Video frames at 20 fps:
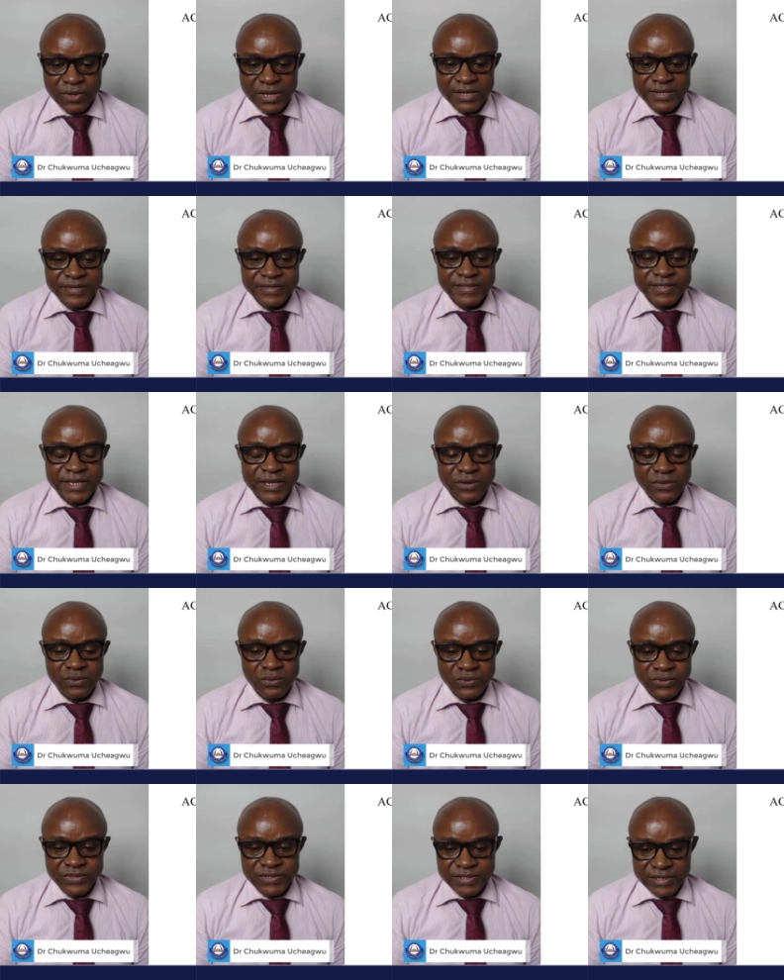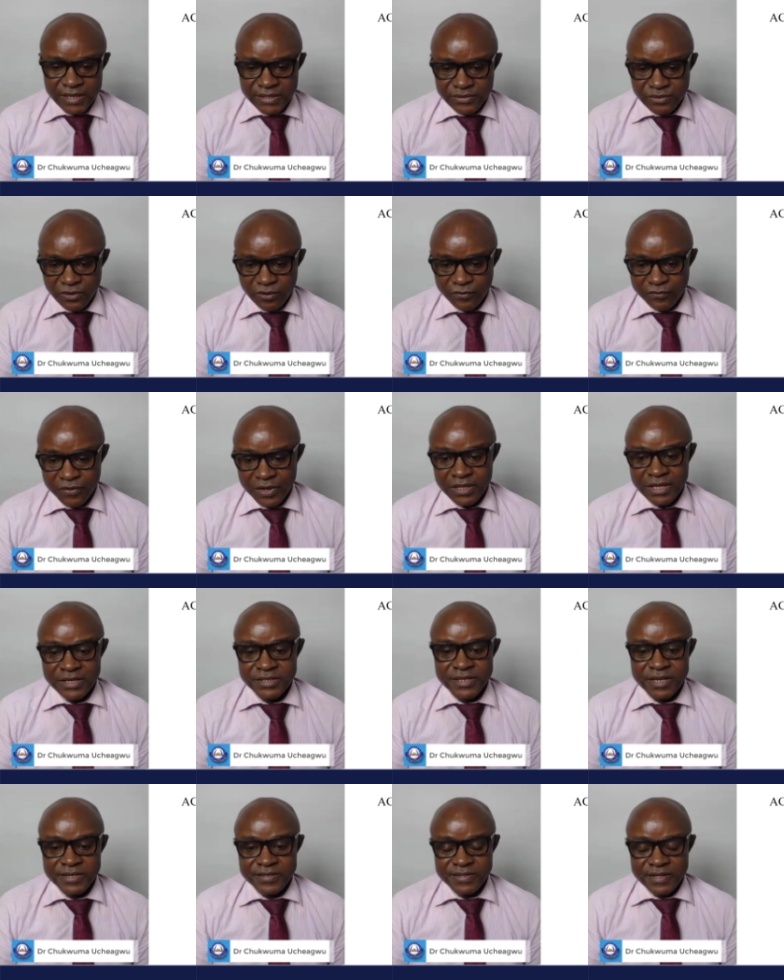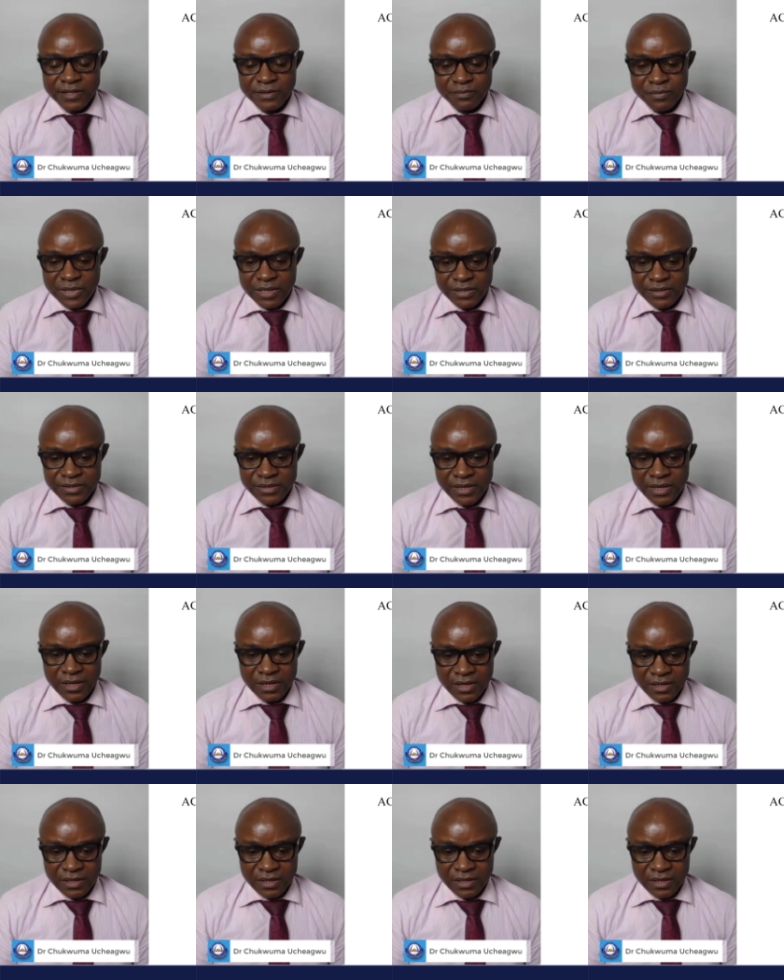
a single set of financial statement